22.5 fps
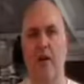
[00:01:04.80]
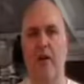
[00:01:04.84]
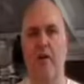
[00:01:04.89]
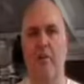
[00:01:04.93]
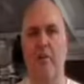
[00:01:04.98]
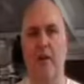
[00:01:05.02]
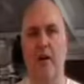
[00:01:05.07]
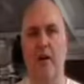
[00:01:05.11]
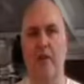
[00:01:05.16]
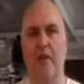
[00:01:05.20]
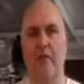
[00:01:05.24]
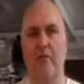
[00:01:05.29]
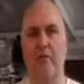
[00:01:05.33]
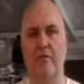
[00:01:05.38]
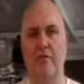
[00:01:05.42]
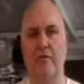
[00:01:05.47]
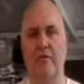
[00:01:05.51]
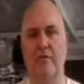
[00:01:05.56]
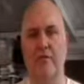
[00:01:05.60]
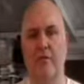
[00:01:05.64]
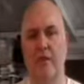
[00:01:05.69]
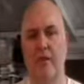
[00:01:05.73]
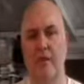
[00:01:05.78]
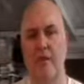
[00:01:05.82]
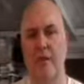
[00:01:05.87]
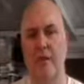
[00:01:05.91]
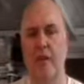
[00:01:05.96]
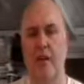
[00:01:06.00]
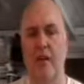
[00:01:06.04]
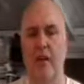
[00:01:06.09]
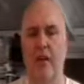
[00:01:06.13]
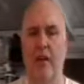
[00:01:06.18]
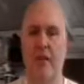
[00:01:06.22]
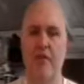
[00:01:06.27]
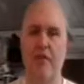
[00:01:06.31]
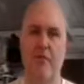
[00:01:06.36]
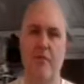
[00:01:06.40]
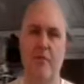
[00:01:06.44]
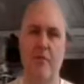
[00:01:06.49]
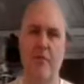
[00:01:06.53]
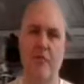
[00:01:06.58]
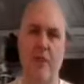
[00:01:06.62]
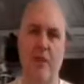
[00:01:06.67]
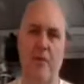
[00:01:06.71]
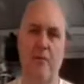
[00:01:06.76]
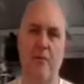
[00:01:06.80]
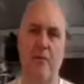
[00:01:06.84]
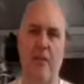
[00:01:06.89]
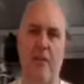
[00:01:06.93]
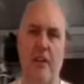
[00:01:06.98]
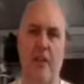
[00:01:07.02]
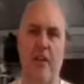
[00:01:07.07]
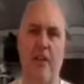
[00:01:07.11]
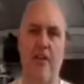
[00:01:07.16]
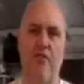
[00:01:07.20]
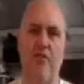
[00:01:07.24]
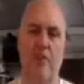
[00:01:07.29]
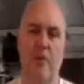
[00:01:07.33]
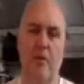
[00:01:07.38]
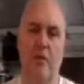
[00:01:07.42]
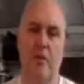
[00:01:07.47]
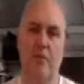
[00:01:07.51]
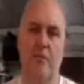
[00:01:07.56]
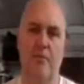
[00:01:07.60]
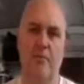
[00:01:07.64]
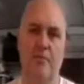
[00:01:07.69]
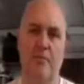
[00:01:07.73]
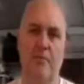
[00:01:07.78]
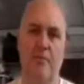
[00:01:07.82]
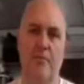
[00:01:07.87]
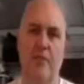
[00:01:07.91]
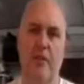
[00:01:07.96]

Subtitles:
and above. I'll give you some examples of how this works.